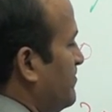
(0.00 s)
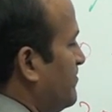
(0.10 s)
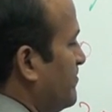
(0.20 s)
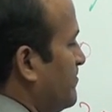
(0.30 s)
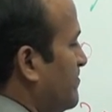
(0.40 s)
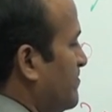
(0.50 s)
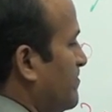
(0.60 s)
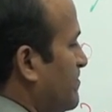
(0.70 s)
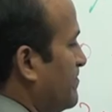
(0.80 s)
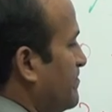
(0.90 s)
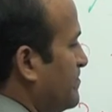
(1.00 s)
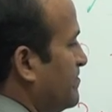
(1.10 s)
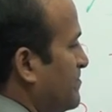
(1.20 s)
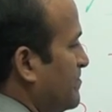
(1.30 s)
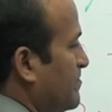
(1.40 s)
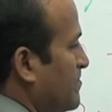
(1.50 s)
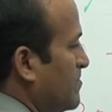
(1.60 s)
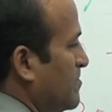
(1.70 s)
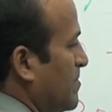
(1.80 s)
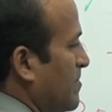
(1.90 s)

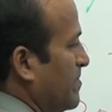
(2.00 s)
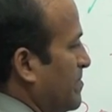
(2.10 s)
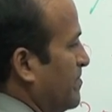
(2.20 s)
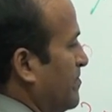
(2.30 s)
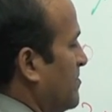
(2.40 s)
No one is speaking in this clip.